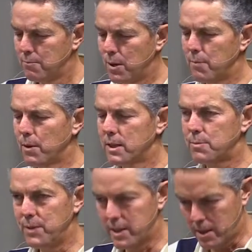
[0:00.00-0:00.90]
but
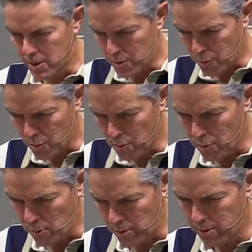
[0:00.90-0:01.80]
must be
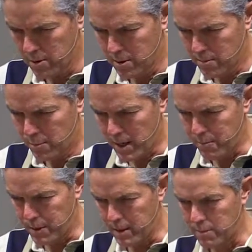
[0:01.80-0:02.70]
controlled by
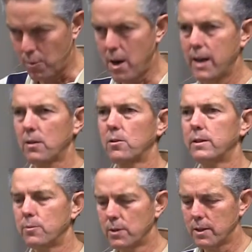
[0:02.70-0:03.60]
bit and bridle, or
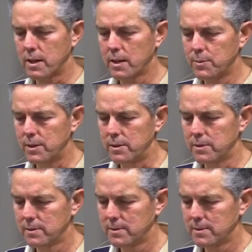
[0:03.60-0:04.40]
they will not come to you.